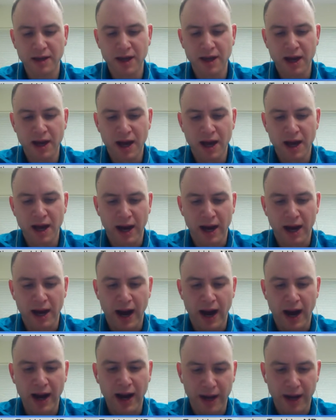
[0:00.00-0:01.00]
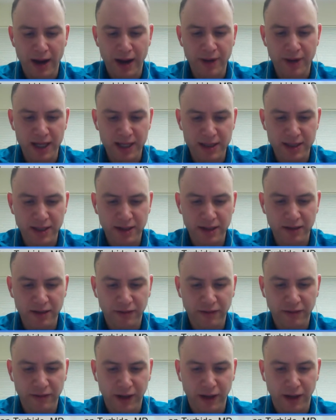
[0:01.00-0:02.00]
I myself,
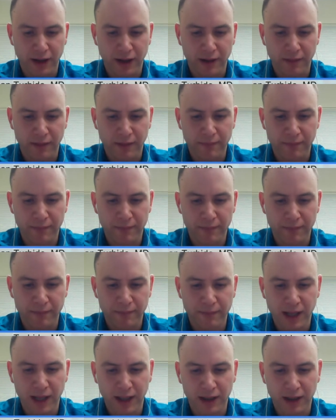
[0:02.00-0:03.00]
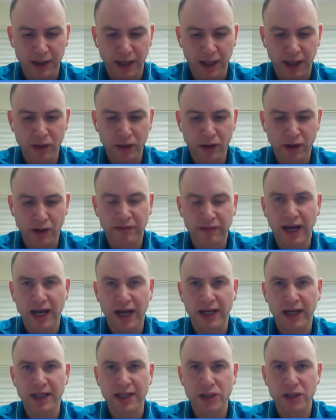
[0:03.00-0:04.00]
like you, have had
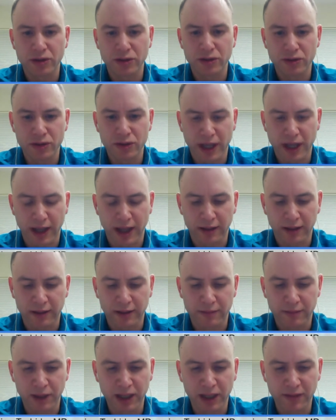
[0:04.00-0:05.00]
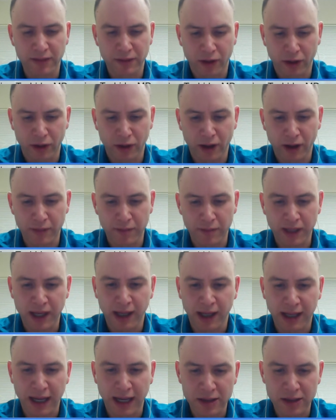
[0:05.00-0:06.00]
issues, and believe it or not, being a
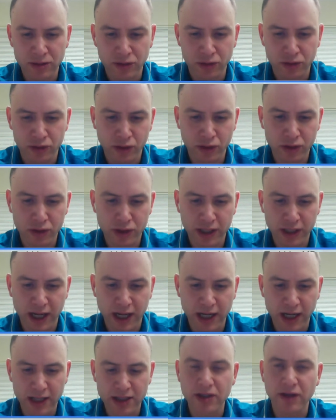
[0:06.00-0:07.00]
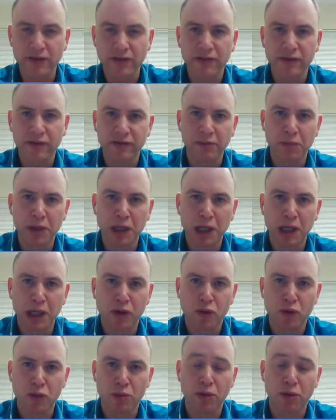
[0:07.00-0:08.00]
gastroenterologist, I suffered from
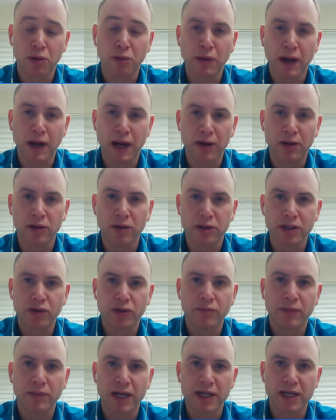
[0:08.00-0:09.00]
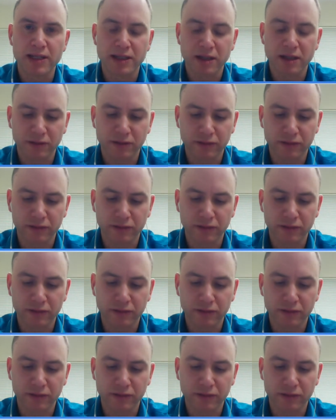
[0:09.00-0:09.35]
irritable bowel syndrome myself.